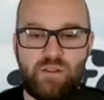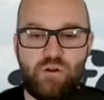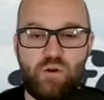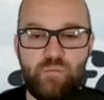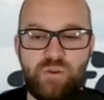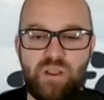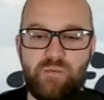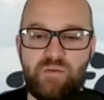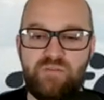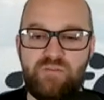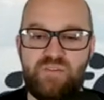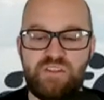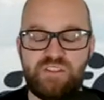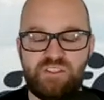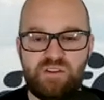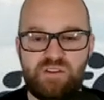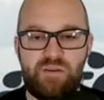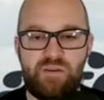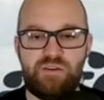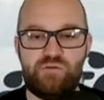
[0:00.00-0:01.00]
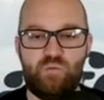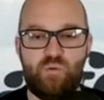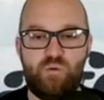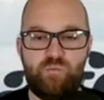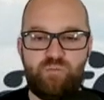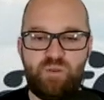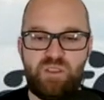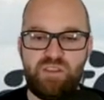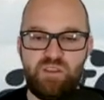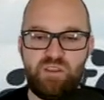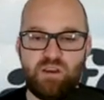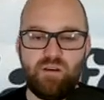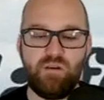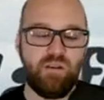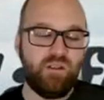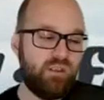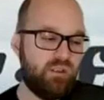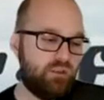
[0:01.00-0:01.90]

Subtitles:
Homecoming festivities will be there.